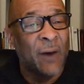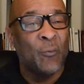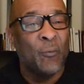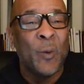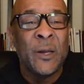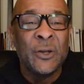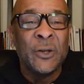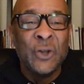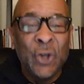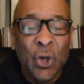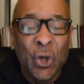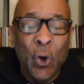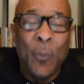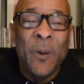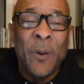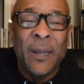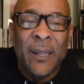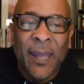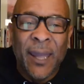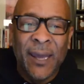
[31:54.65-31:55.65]
when you
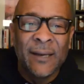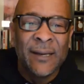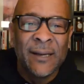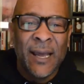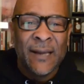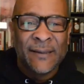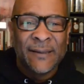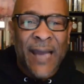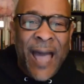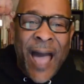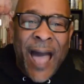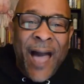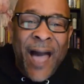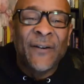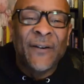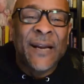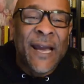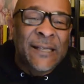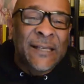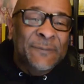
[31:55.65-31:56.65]
begin to have an
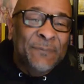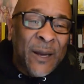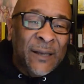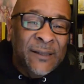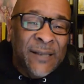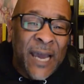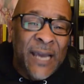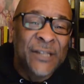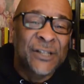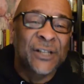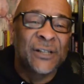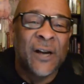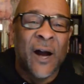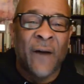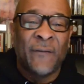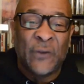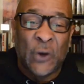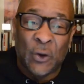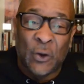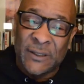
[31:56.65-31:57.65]
expectation
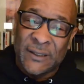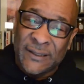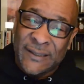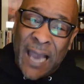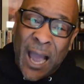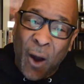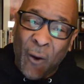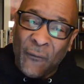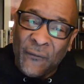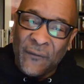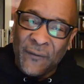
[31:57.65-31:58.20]
of yourself